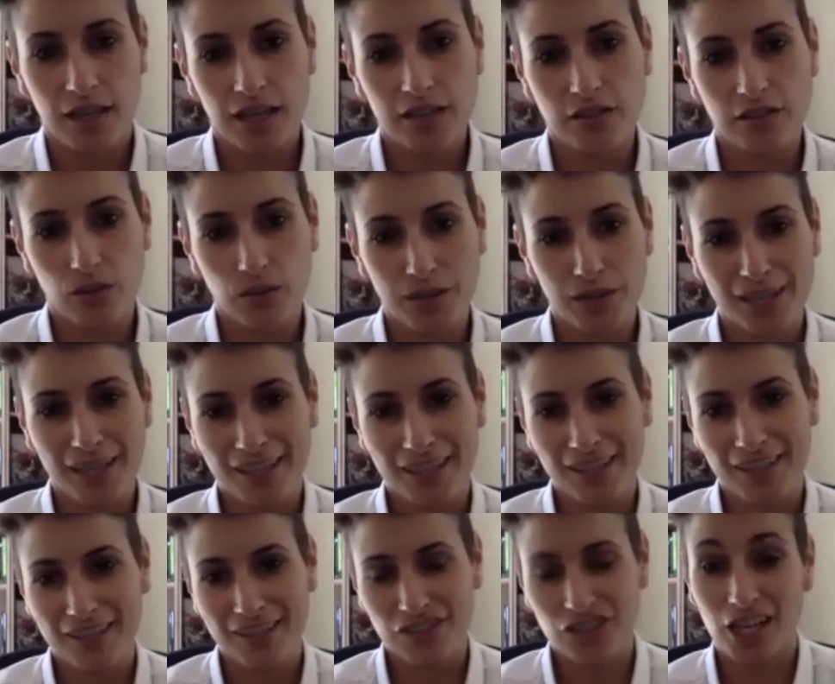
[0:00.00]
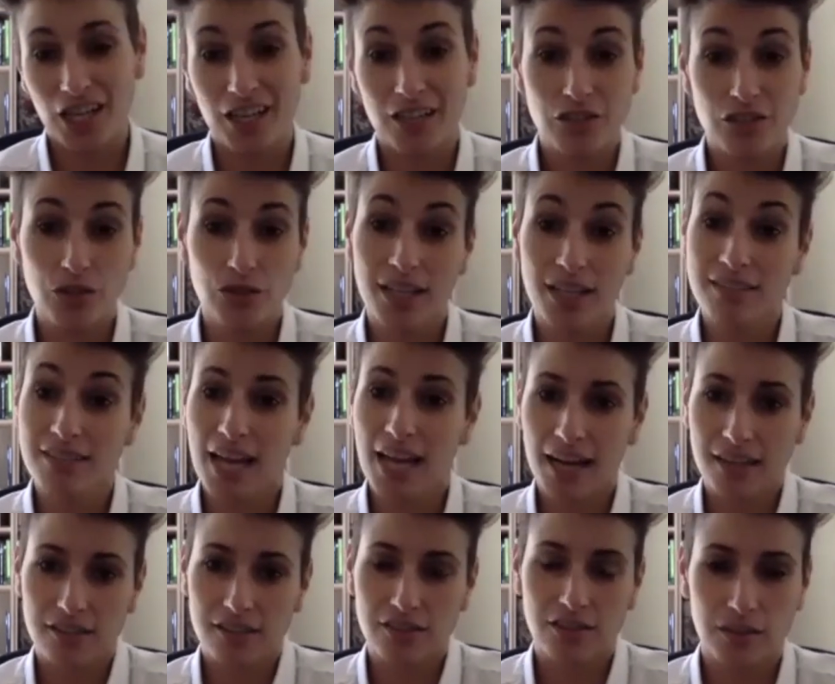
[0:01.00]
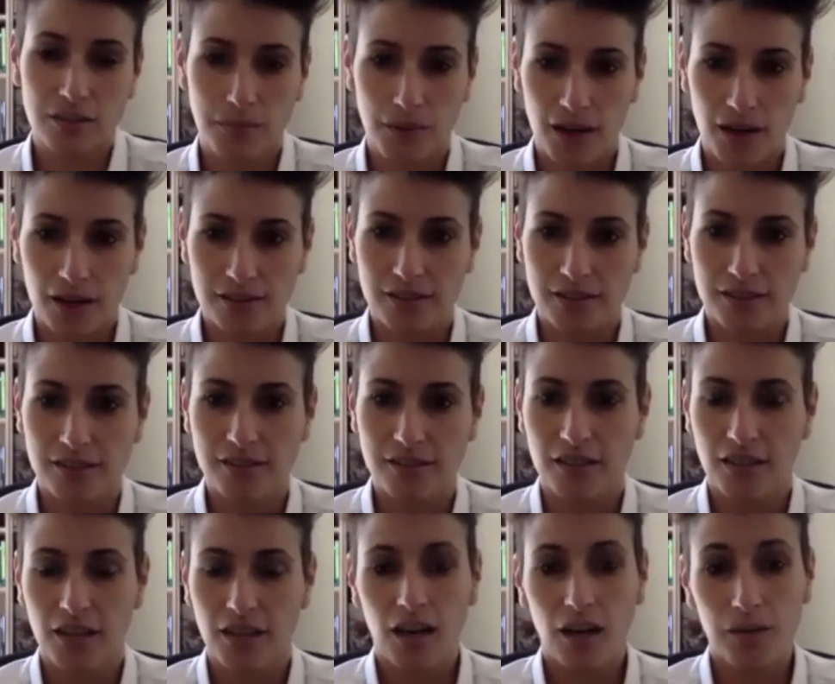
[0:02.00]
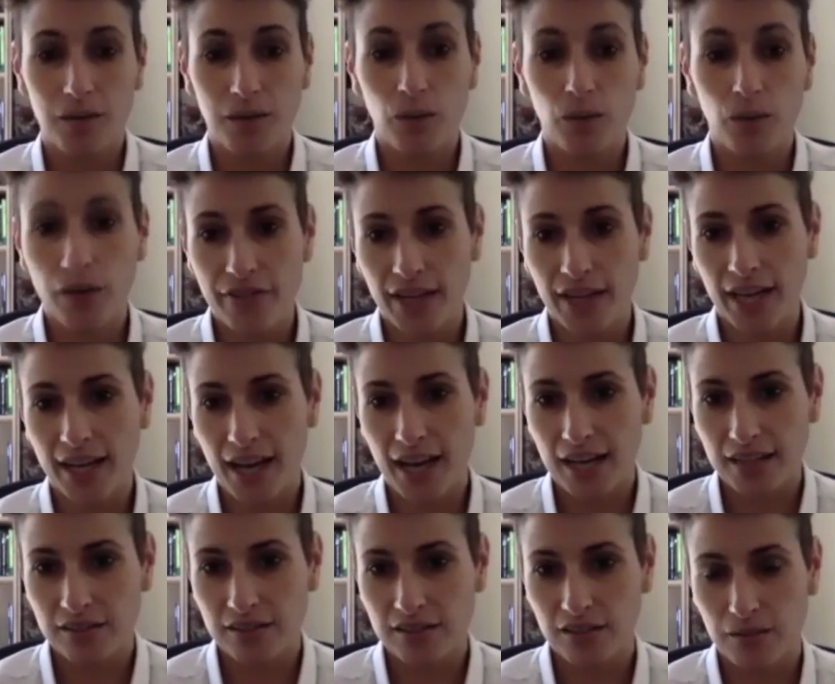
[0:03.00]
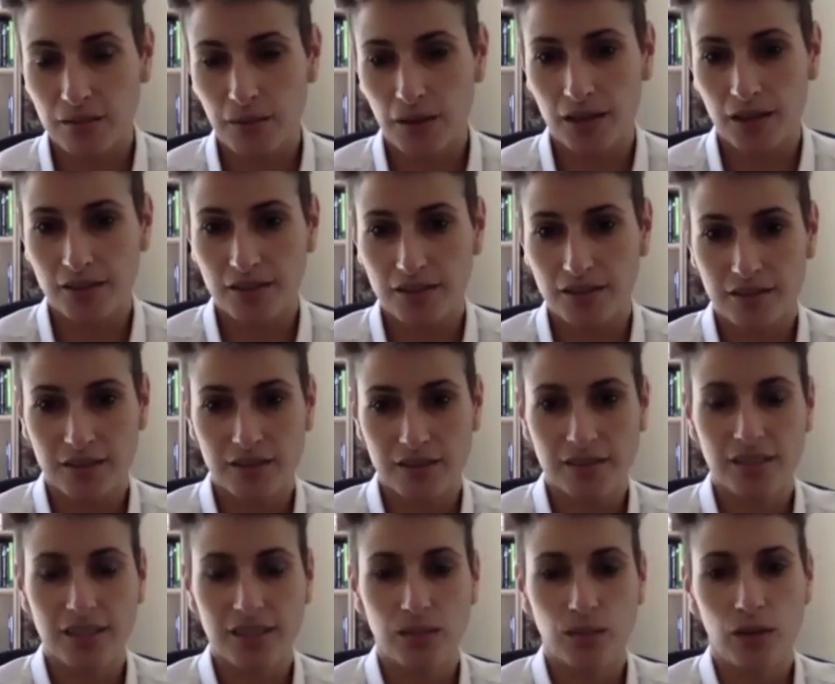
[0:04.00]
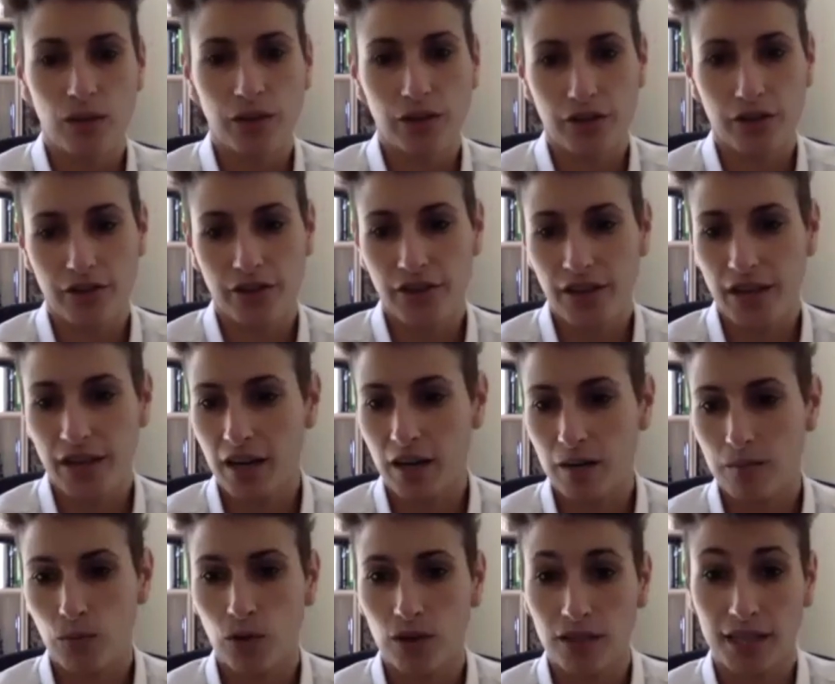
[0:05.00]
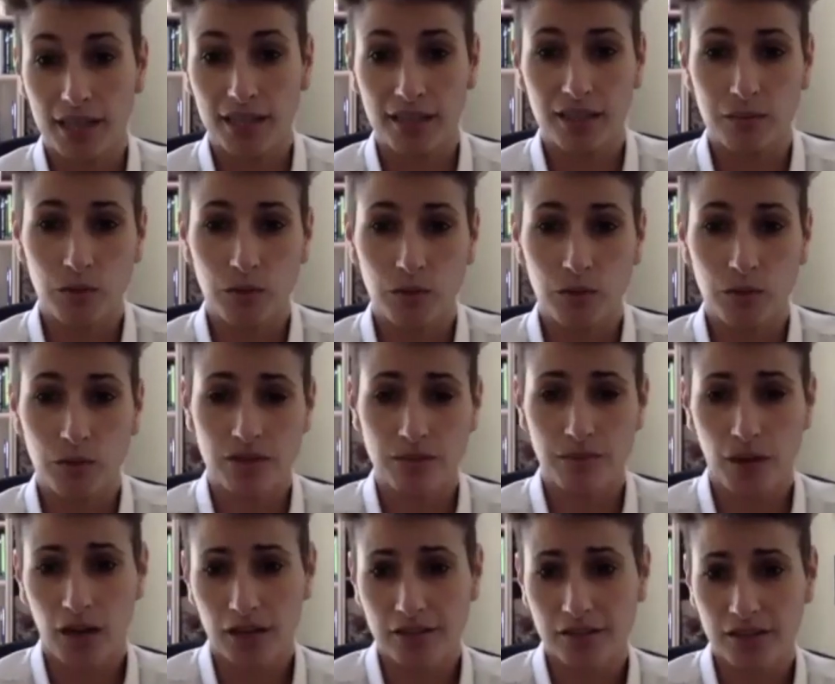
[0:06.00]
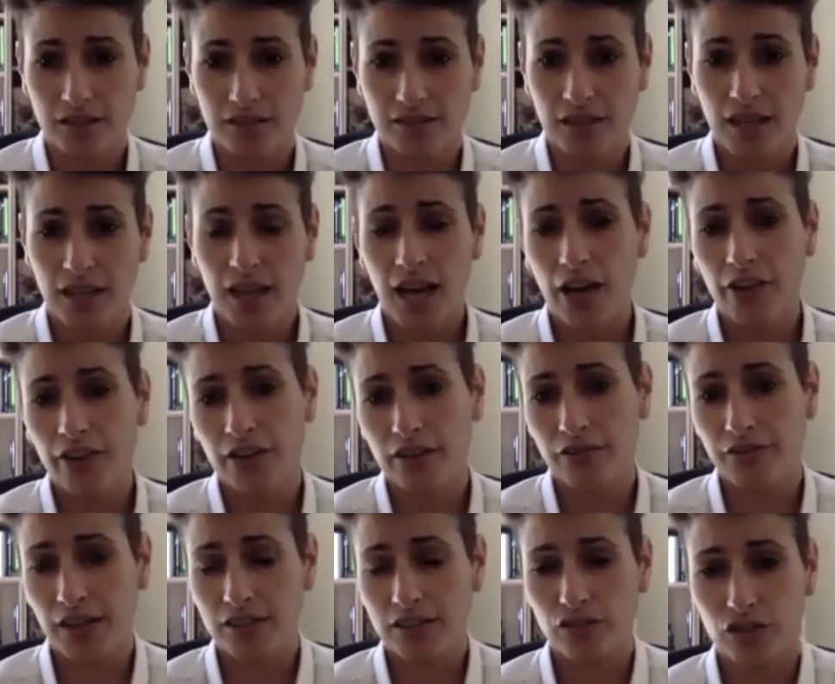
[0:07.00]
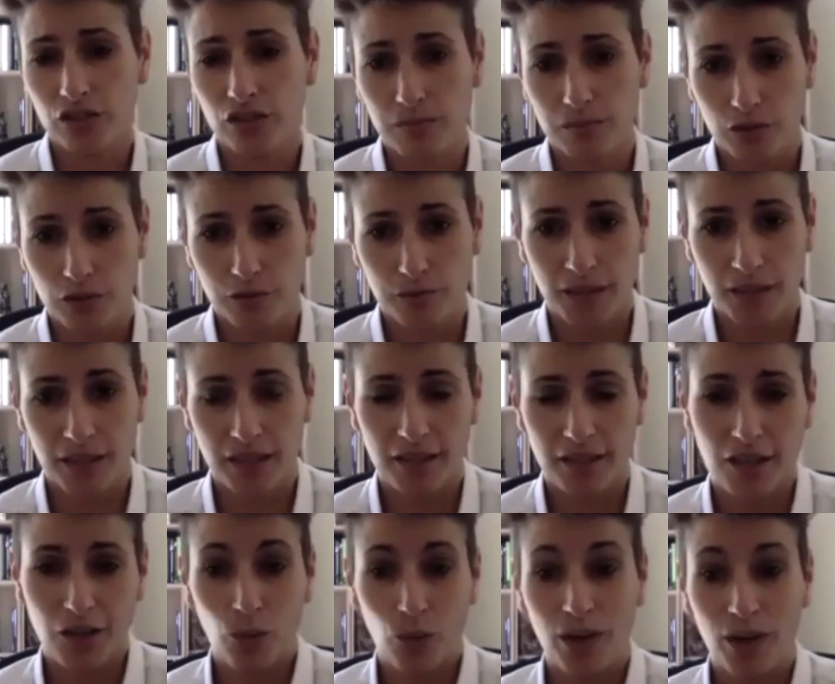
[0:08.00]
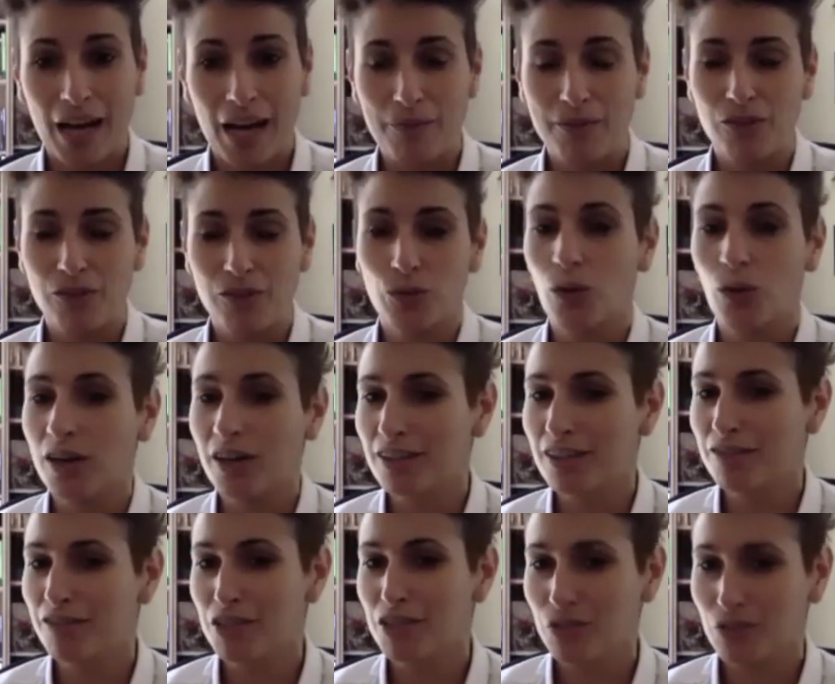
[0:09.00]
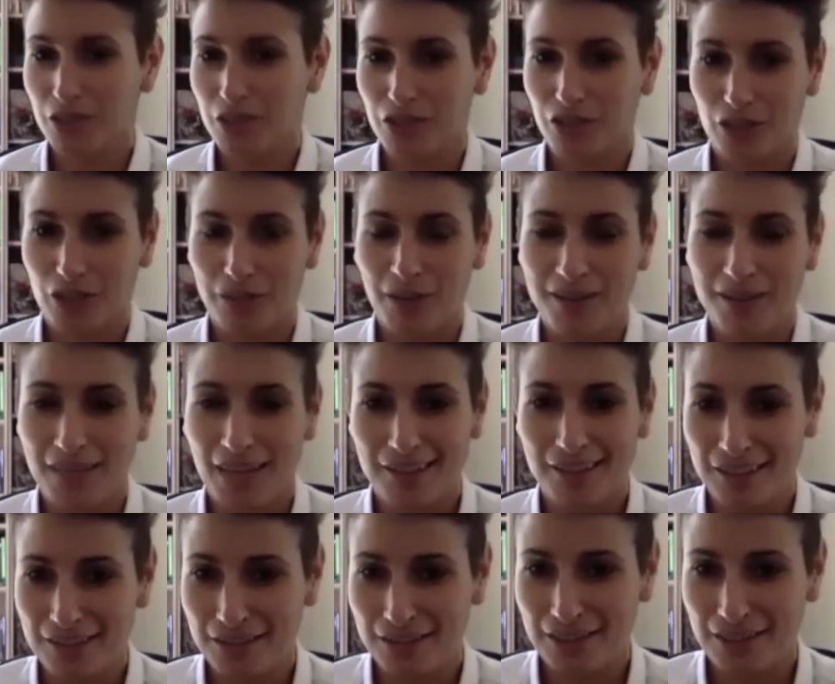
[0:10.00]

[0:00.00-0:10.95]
And so we can change who gets access to the boxes and when they get access to the boxes to see whether they are more likely to move to certain boxes, how that affects group movement, what happens when one individual in the group has access to the